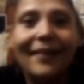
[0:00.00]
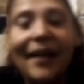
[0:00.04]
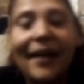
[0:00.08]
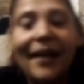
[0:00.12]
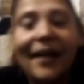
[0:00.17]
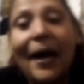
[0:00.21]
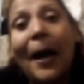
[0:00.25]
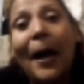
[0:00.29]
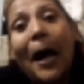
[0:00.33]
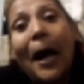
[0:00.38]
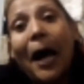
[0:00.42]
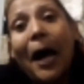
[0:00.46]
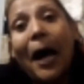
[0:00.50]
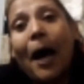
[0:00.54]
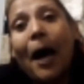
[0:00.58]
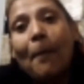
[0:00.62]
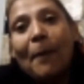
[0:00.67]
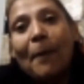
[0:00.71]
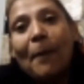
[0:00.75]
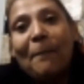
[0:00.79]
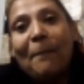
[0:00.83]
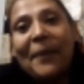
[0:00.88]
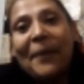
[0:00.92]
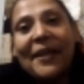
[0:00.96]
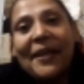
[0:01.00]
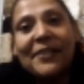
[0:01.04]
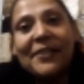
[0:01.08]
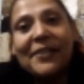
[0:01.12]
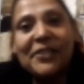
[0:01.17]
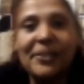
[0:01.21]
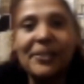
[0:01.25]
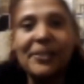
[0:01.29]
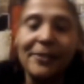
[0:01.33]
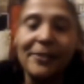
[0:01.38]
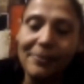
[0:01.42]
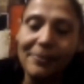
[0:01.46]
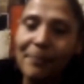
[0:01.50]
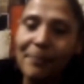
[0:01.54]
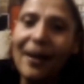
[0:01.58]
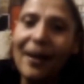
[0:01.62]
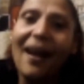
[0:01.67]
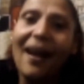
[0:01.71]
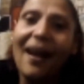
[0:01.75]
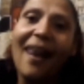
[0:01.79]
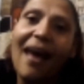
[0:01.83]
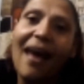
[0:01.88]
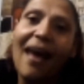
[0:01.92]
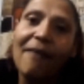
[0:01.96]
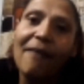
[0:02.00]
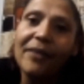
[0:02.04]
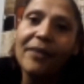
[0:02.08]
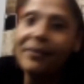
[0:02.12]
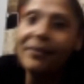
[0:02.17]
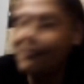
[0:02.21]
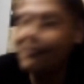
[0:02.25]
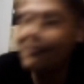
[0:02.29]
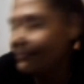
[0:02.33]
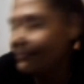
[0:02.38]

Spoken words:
I'm a bitch, but I love it.